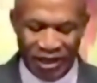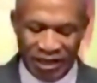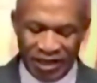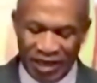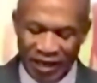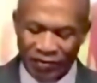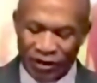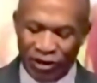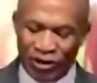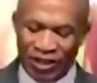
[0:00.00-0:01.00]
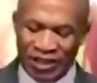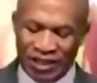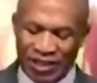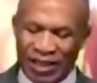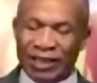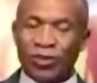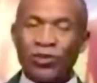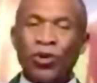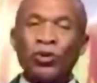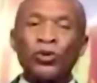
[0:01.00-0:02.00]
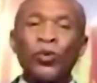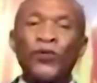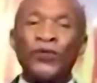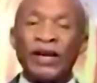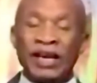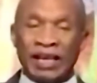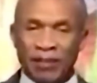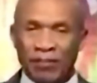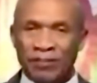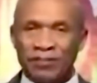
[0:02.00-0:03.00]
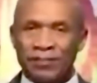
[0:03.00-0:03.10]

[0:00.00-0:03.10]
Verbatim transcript: his salvation is near to those who fear him.